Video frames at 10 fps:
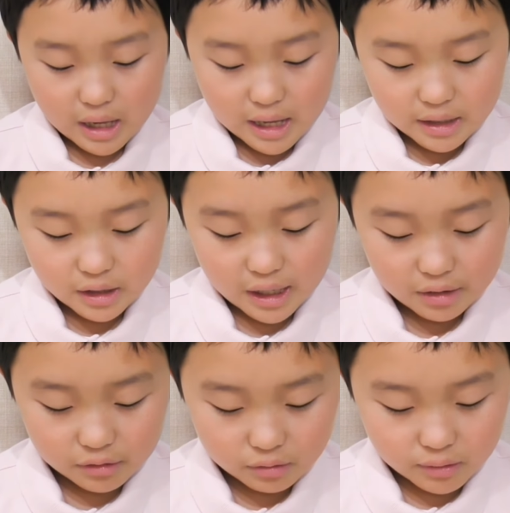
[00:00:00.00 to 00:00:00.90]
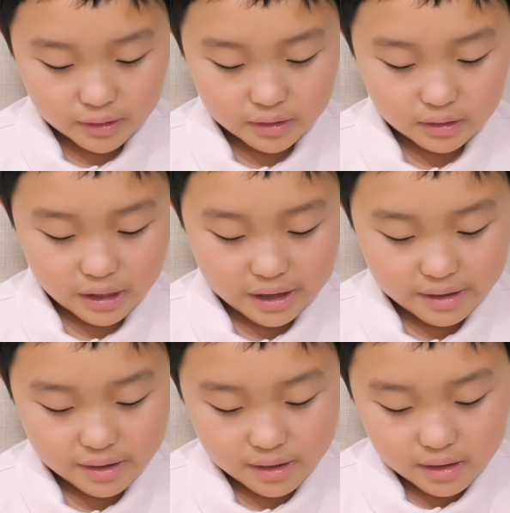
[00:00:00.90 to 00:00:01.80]
And I also want,
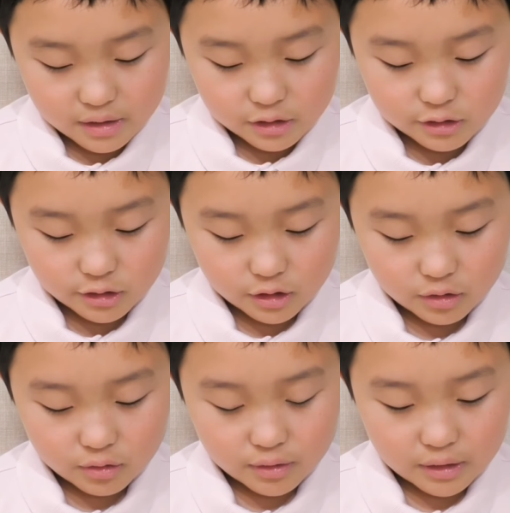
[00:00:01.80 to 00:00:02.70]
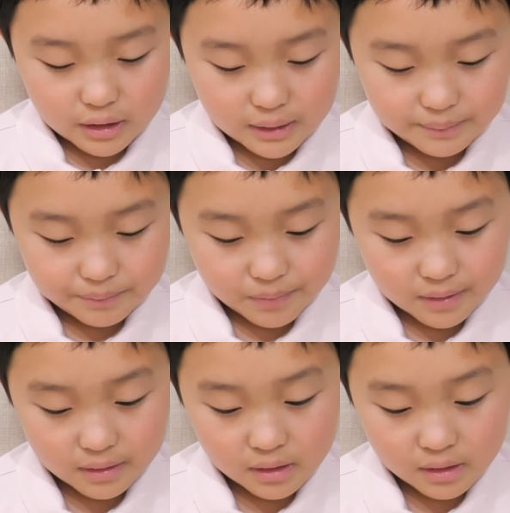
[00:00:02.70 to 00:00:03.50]
and so, um,